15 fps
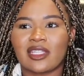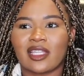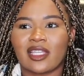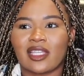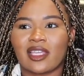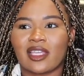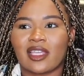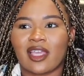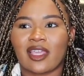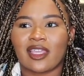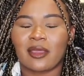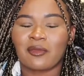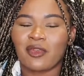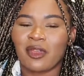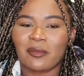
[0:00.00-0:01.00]
Like, I
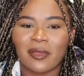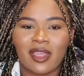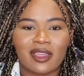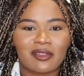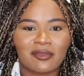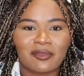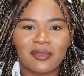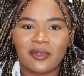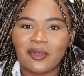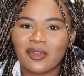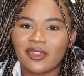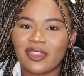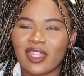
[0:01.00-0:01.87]
kept going back and forth.